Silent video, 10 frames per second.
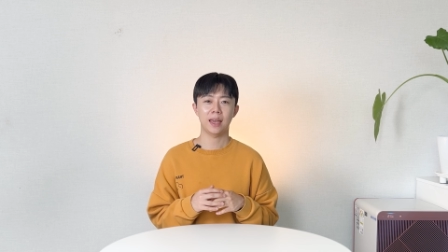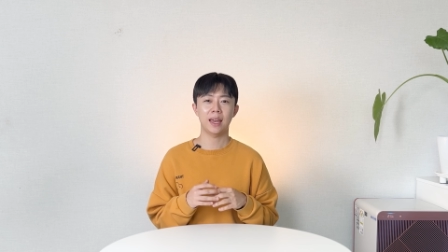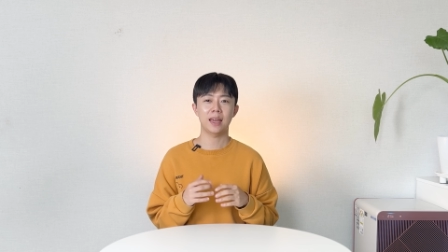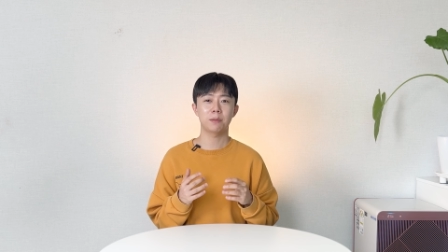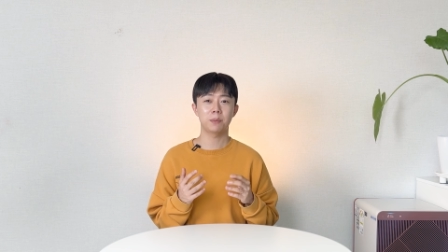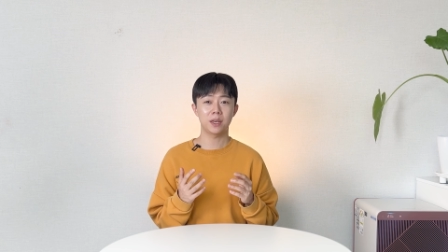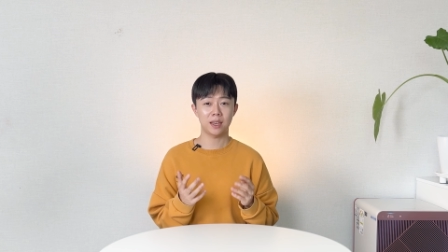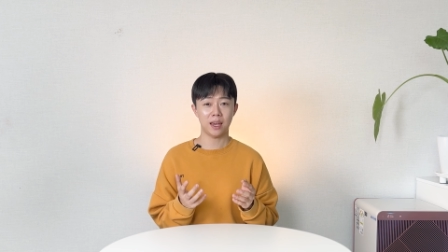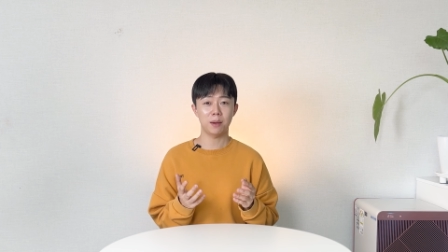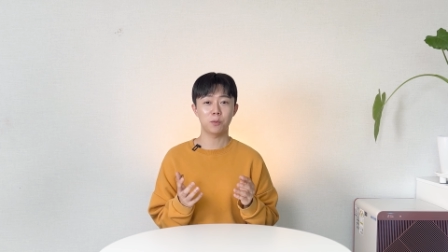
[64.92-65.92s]
And it
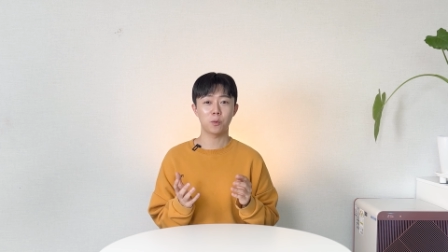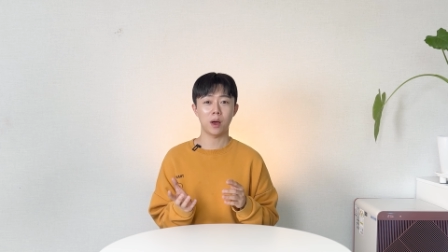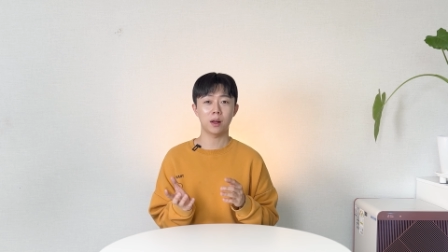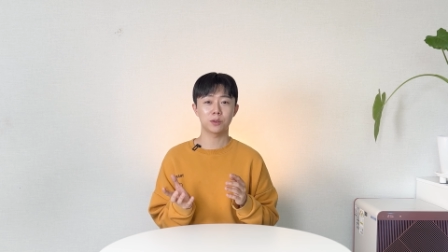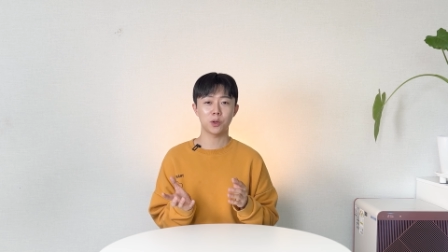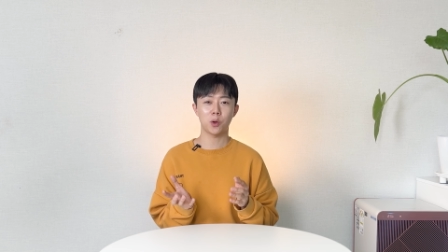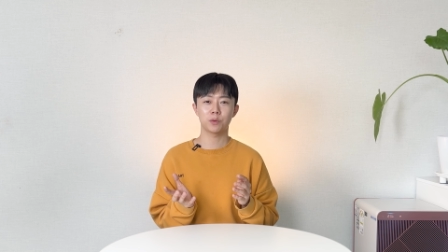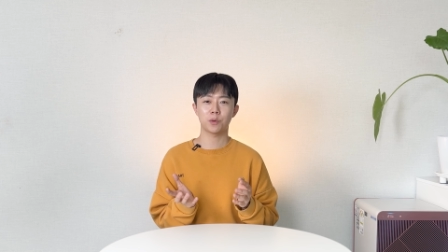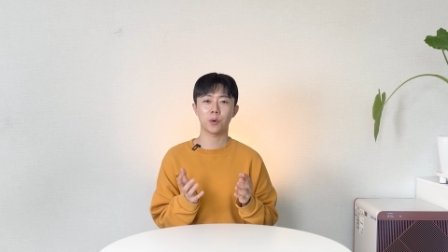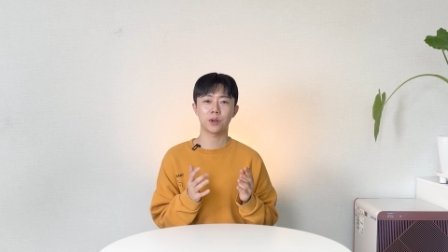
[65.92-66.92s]
became well known
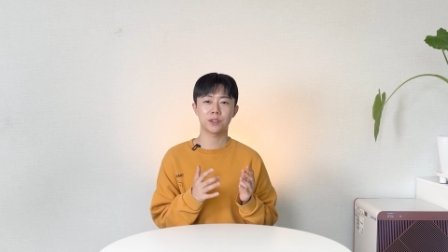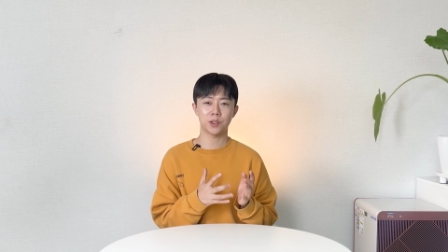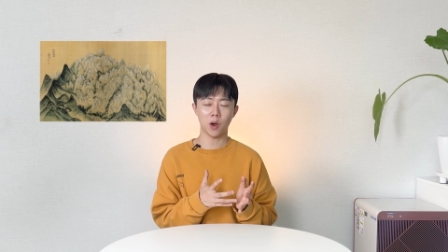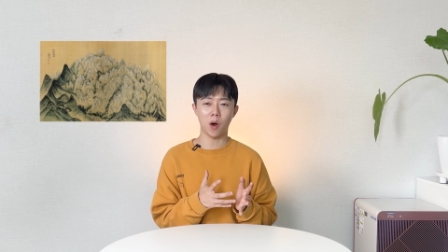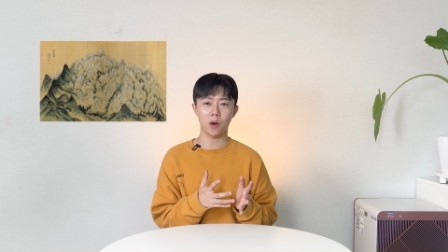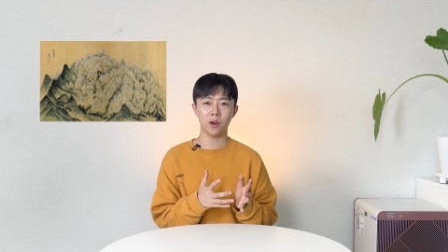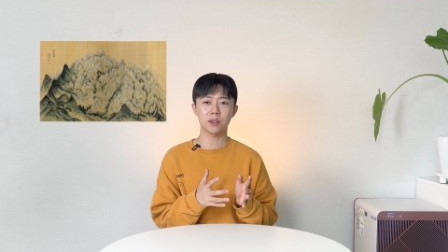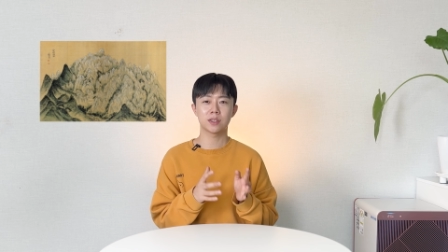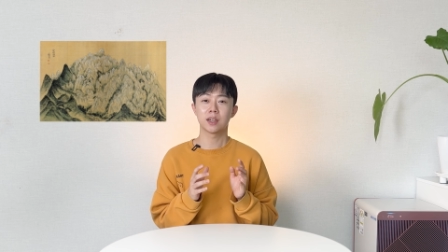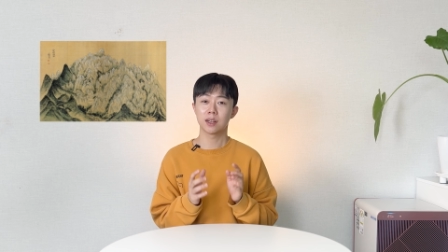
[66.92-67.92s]
for its
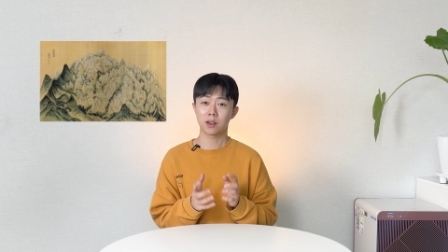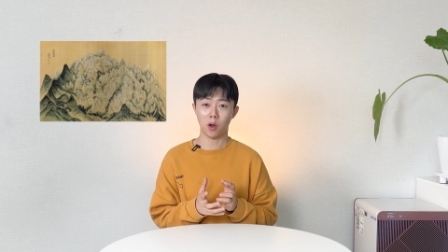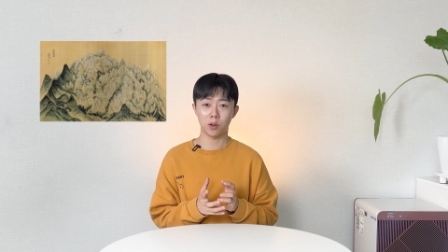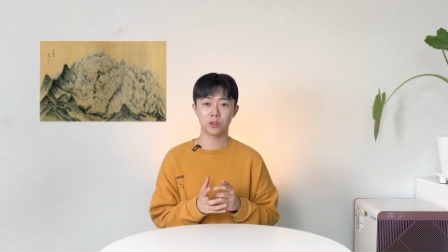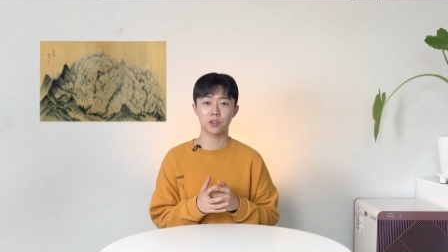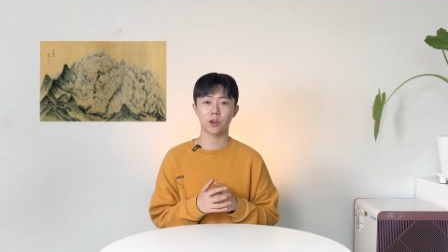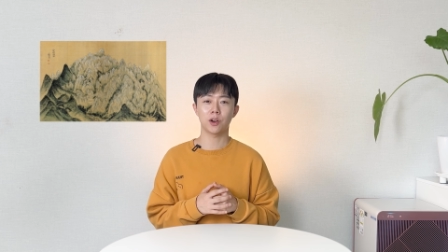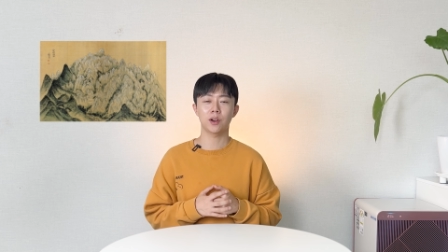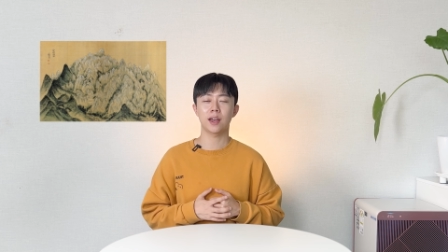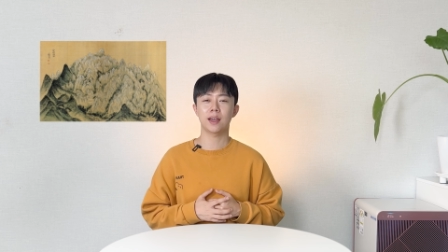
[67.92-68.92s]
art,
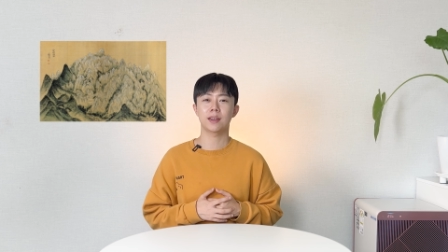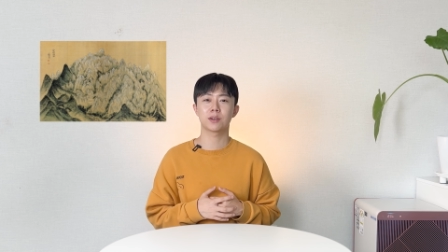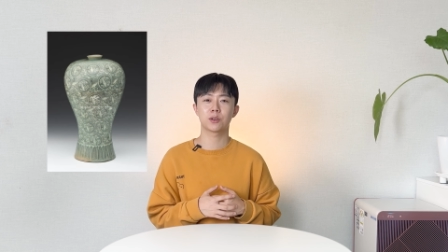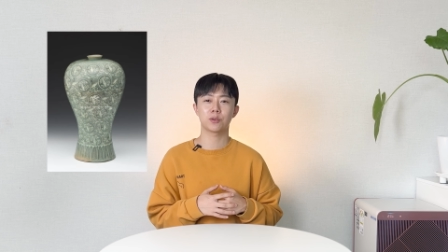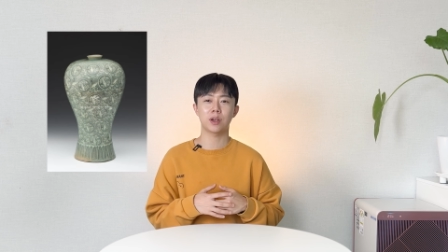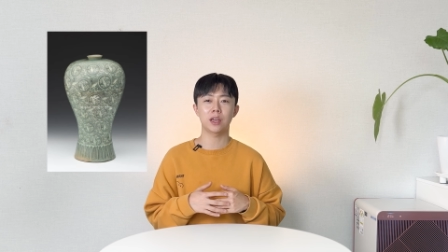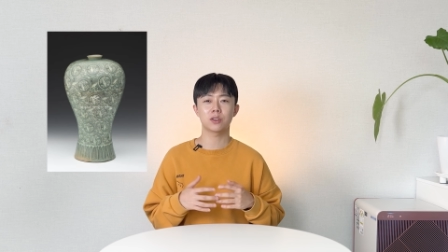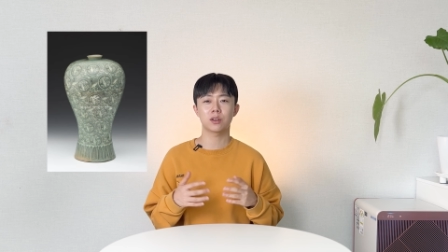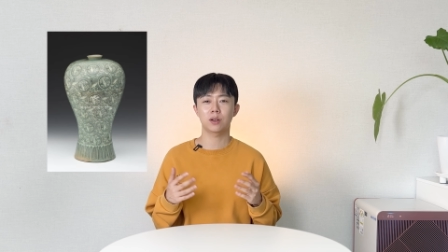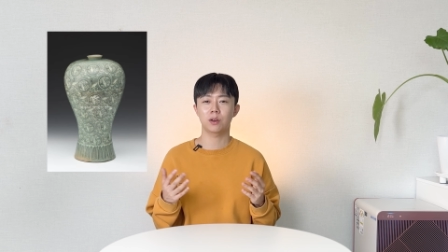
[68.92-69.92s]
culture, and the
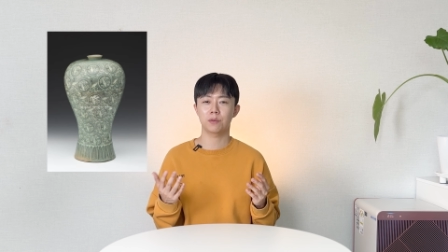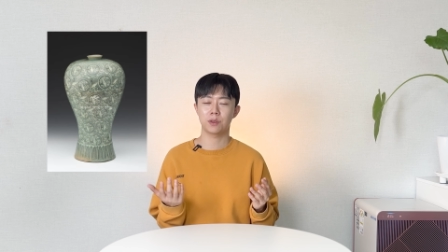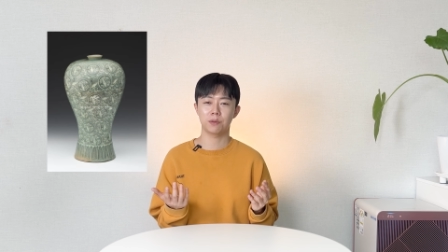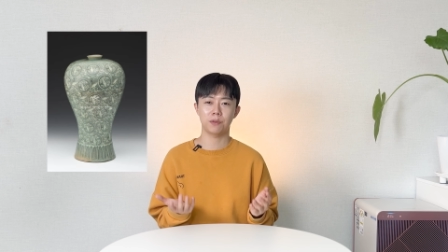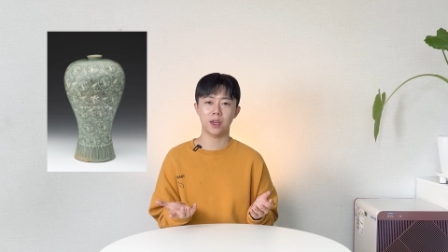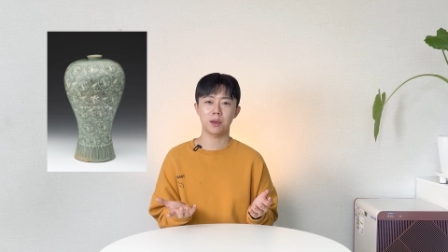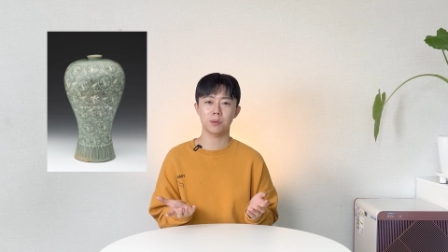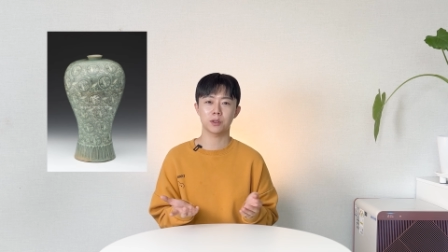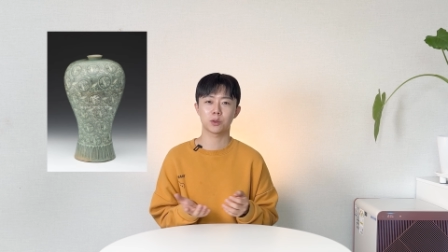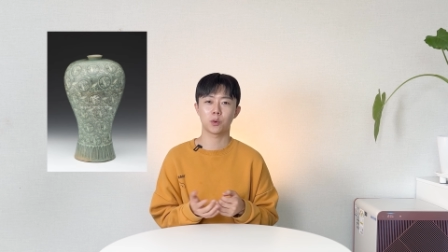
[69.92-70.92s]
creation of the
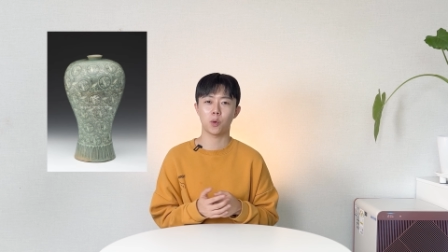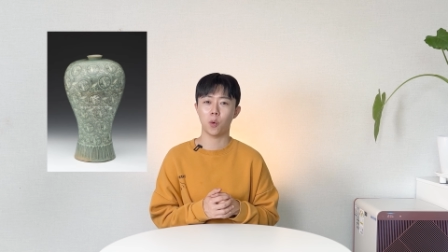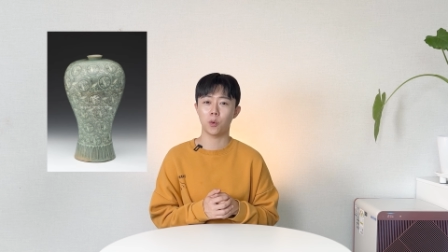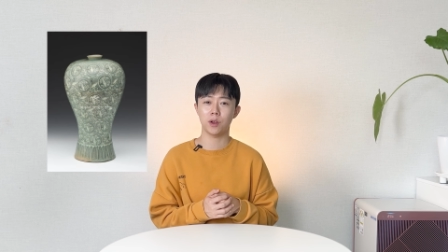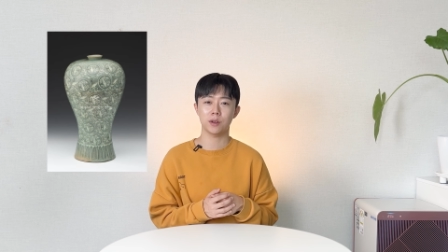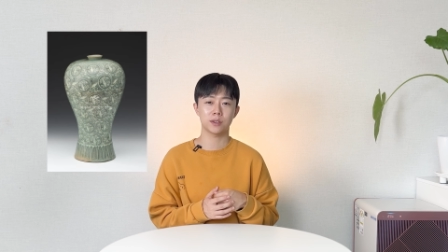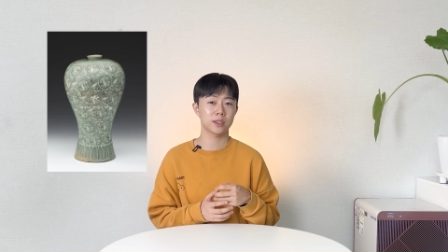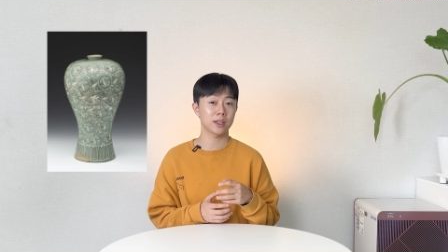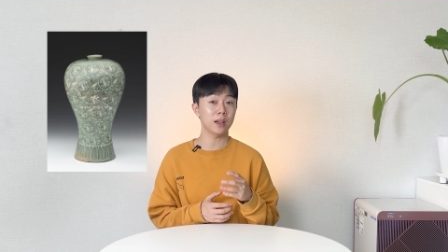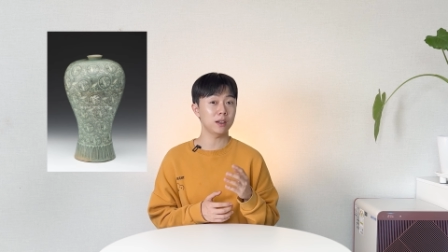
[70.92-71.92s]
famous Koryo
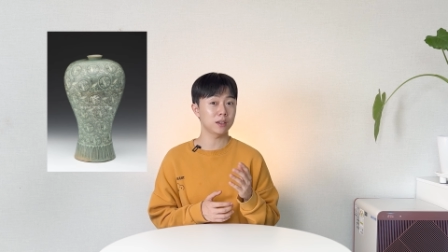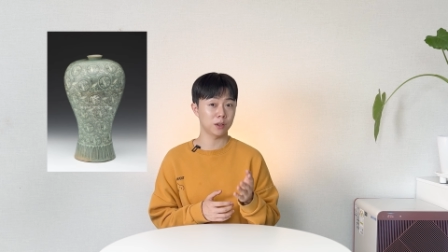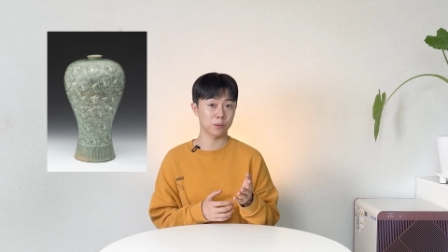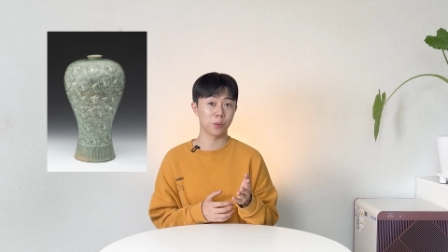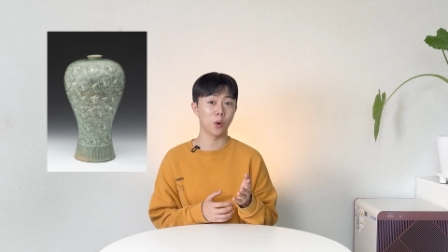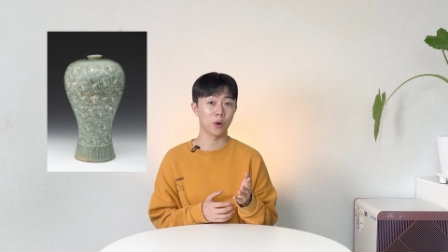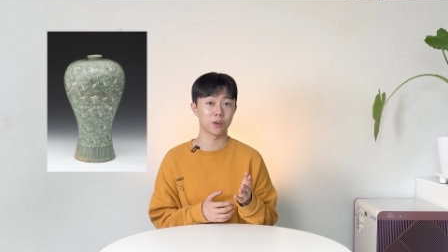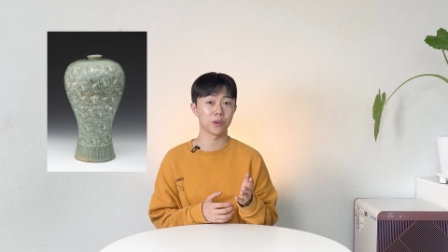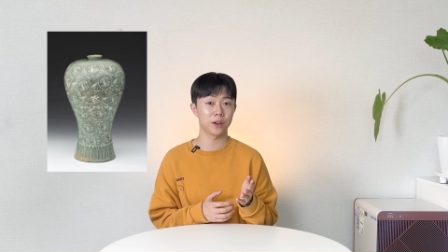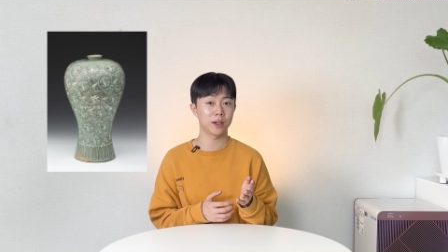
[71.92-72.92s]
Celadon
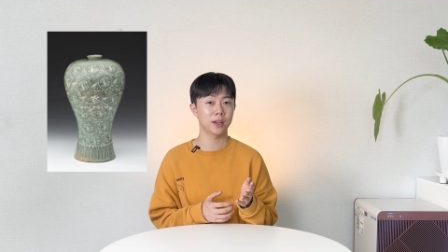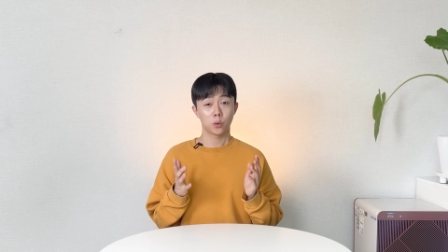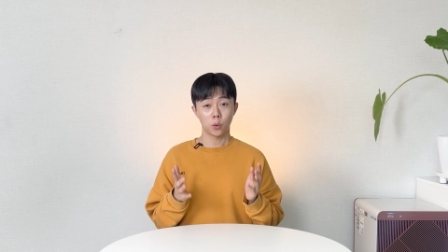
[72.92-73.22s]
pottery.